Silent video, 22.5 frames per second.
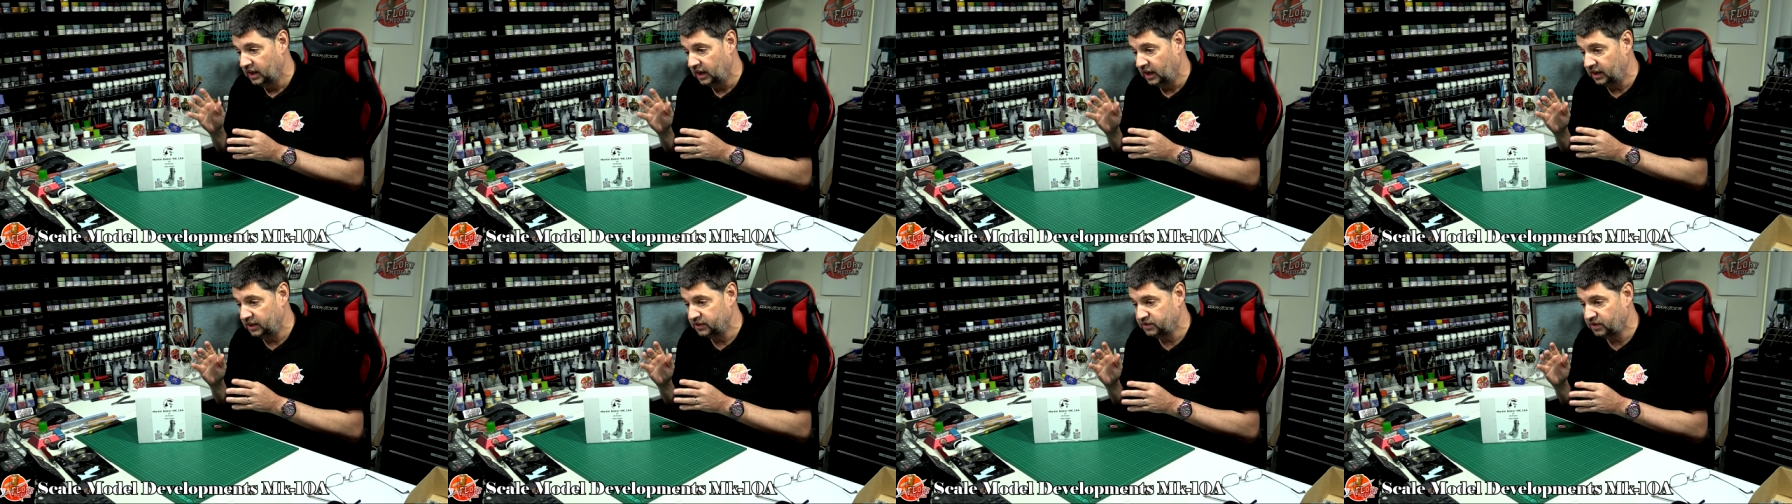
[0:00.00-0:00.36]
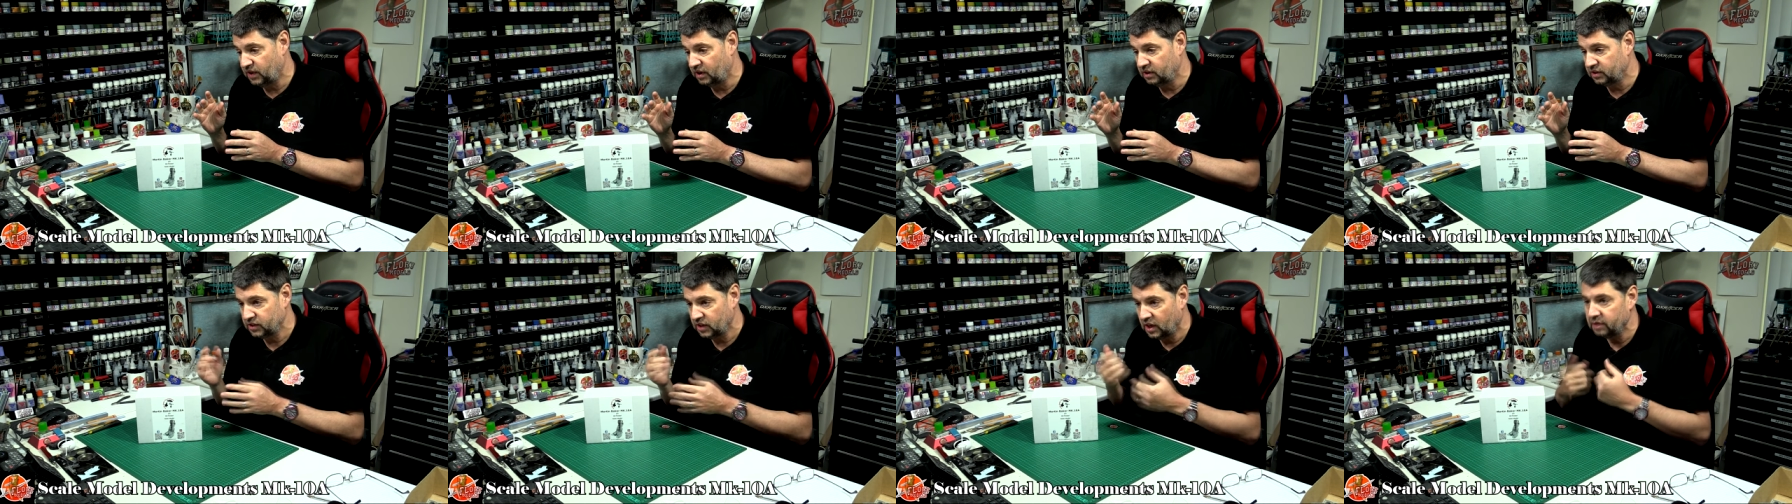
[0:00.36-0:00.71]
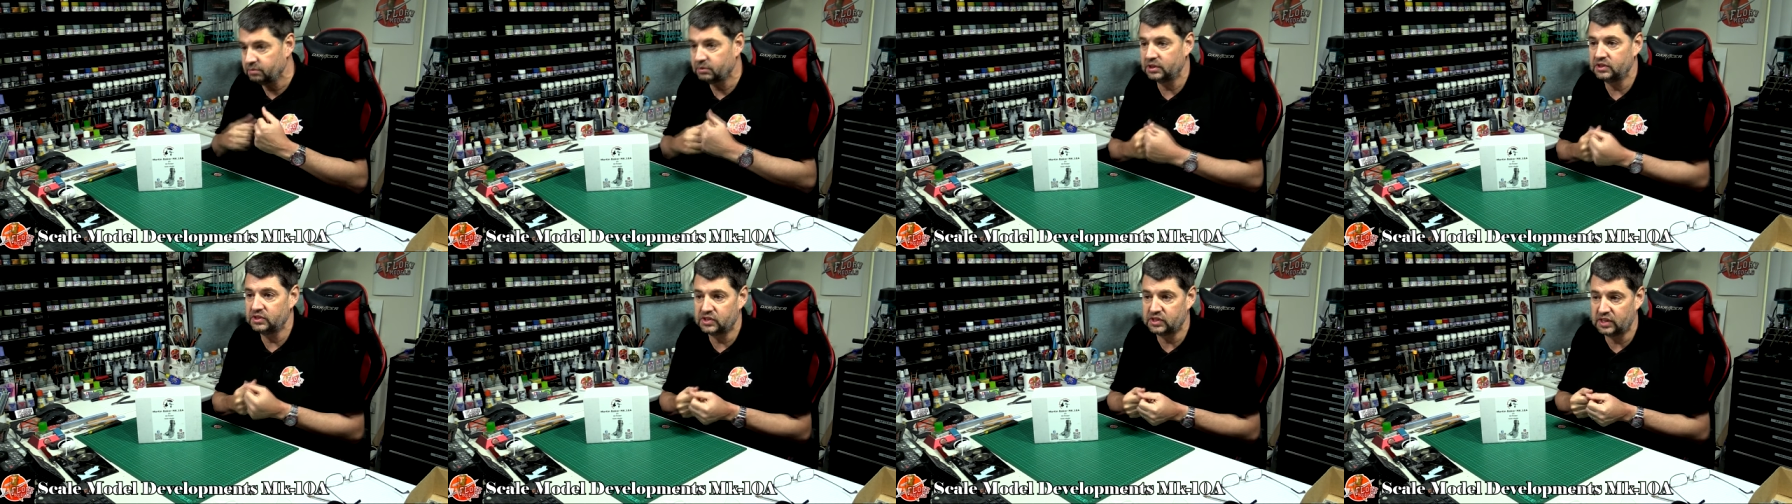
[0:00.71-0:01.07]
as far as I'm
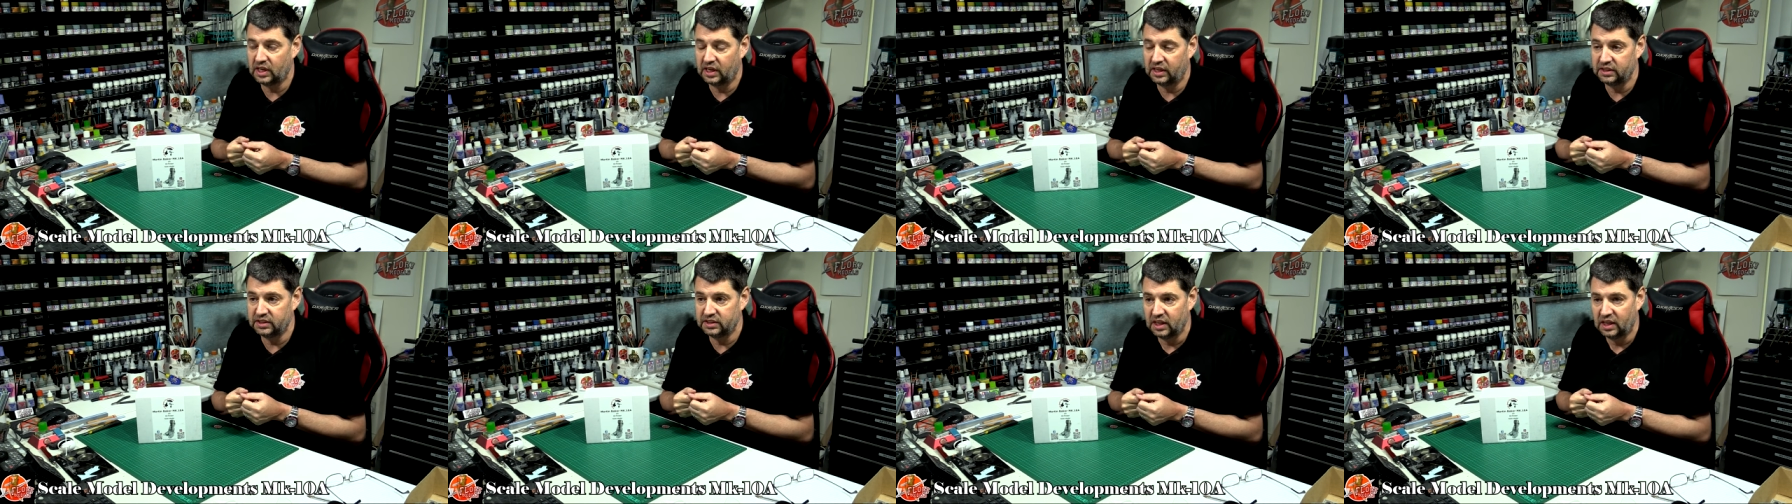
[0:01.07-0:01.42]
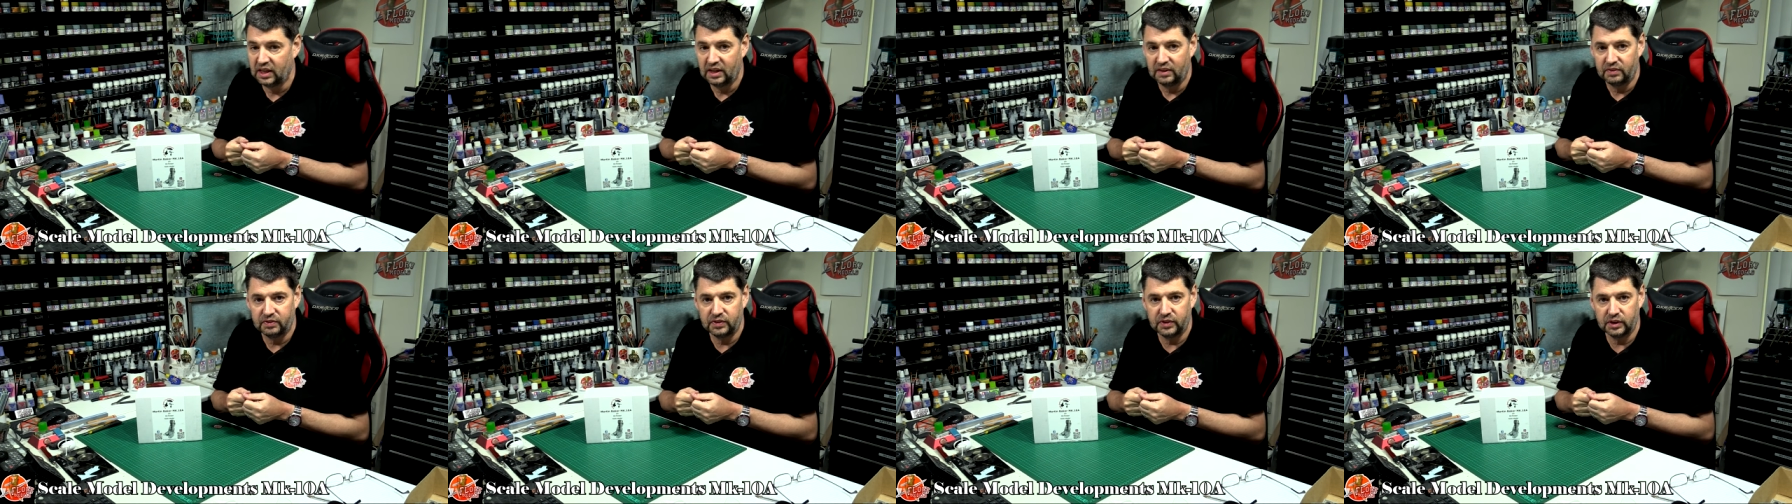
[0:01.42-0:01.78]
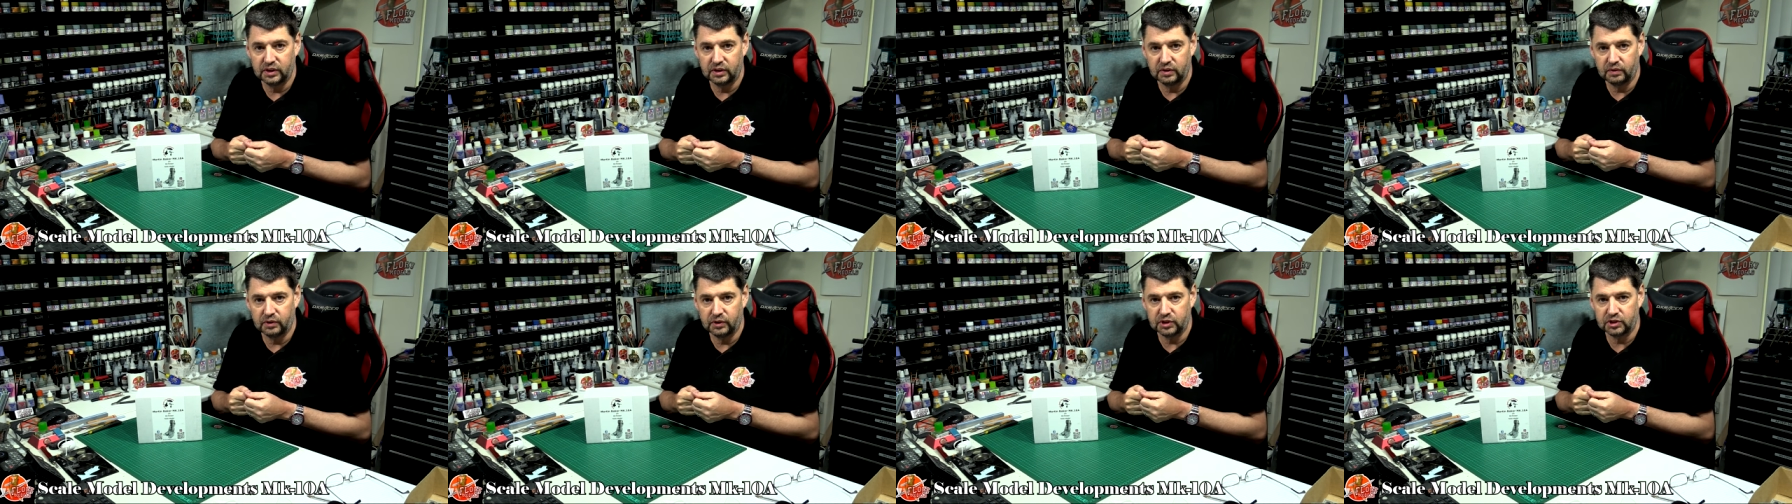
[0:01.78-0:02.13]
concerned,
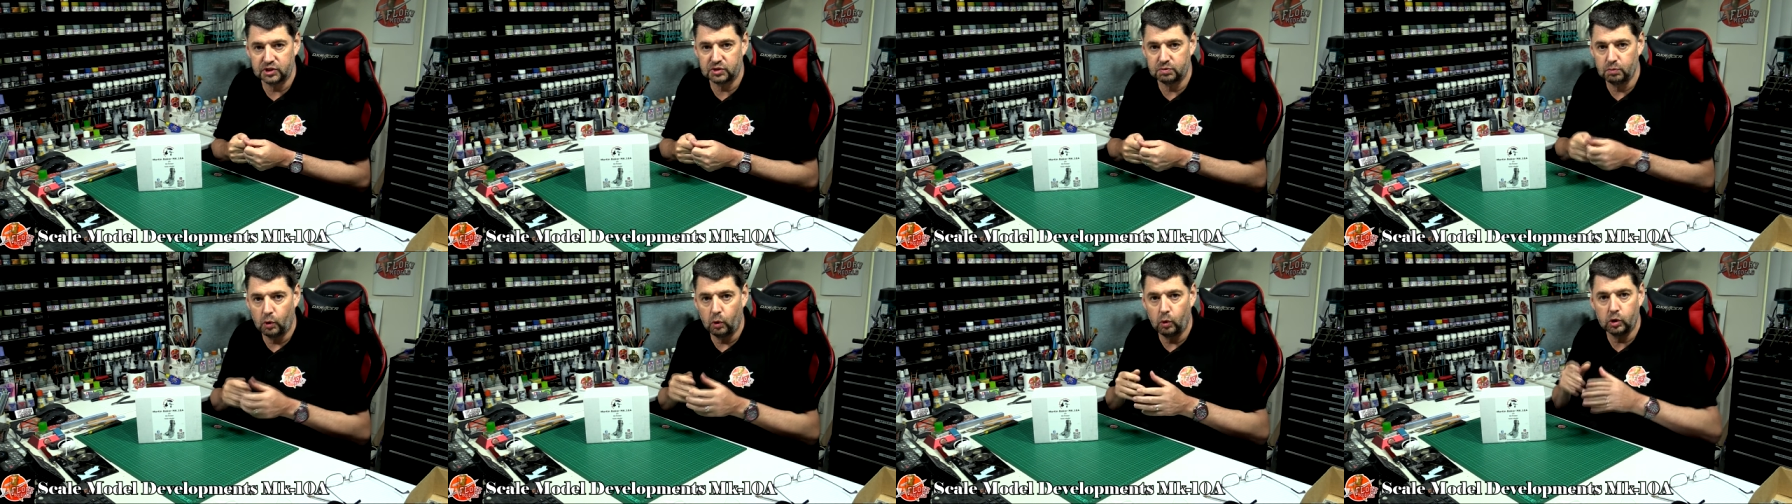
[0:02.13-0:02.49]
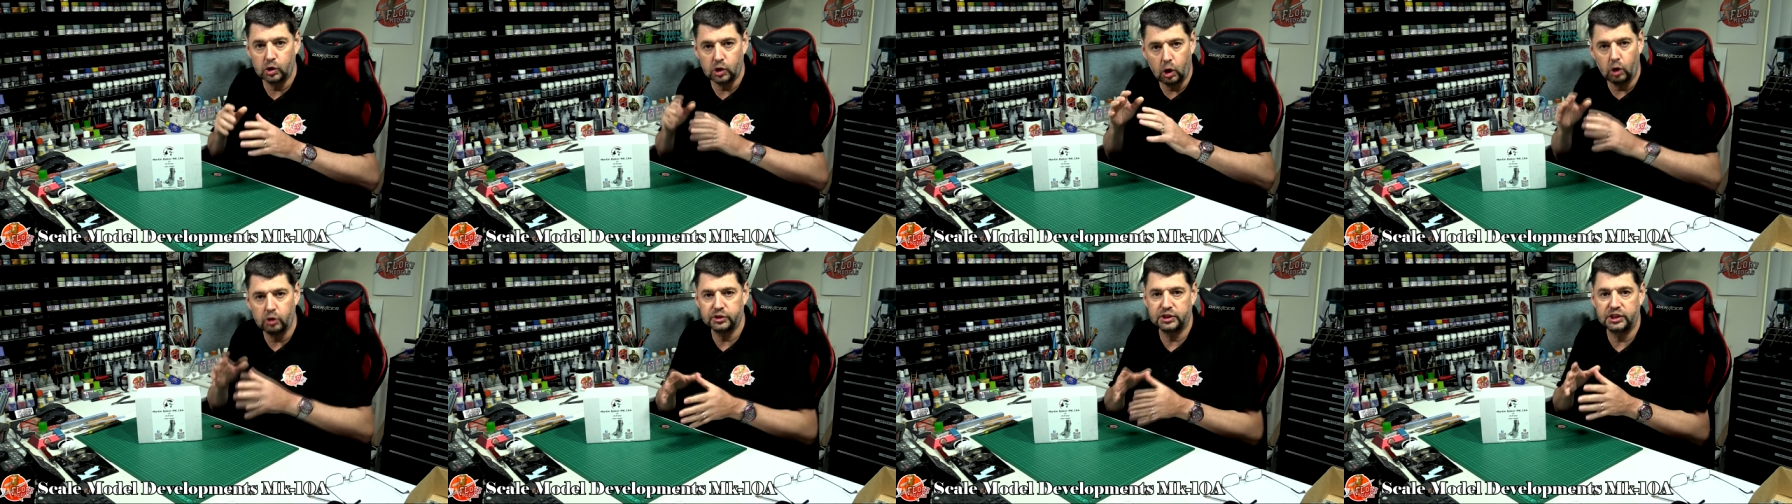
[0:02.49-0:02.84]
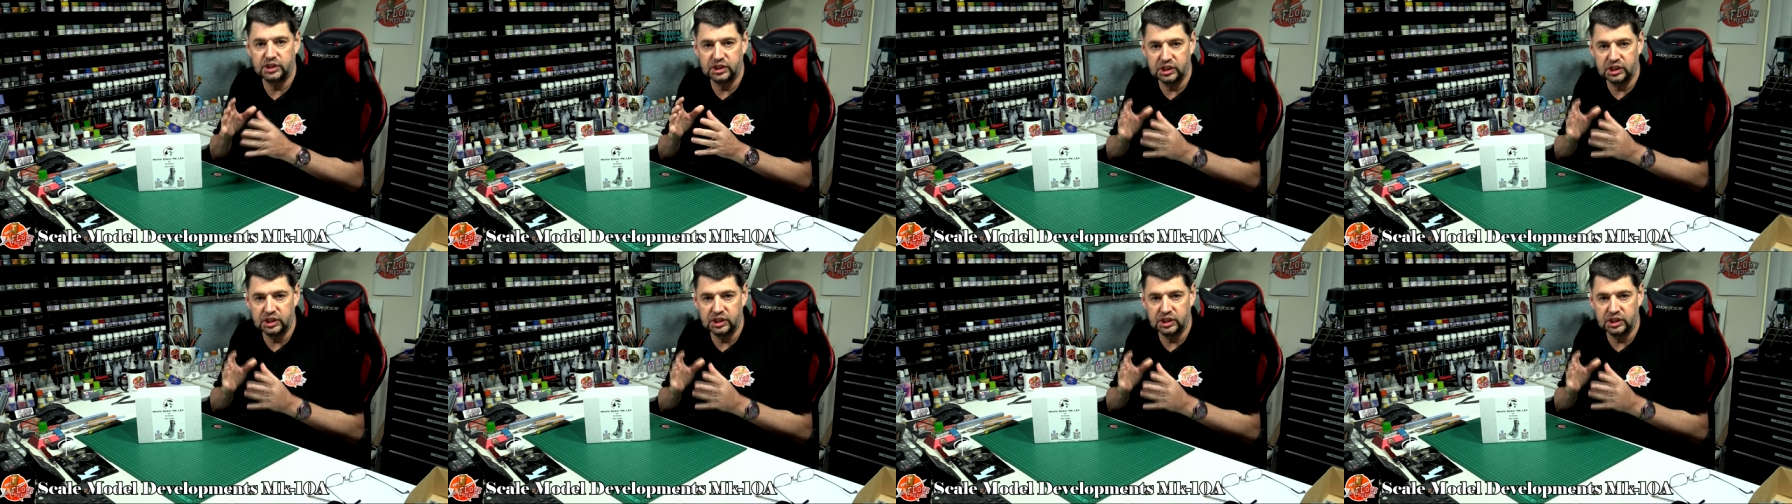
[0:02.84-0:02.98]
the small cottage